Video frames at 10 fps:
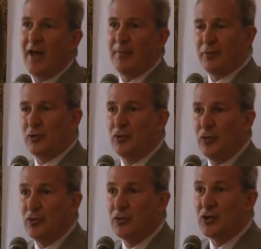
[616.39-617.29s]
and
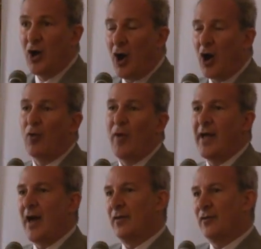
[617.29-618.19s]
produce our
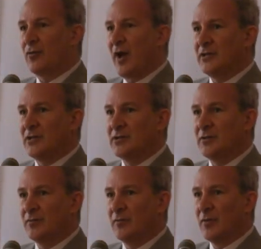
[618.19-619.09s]
way out of this crisis.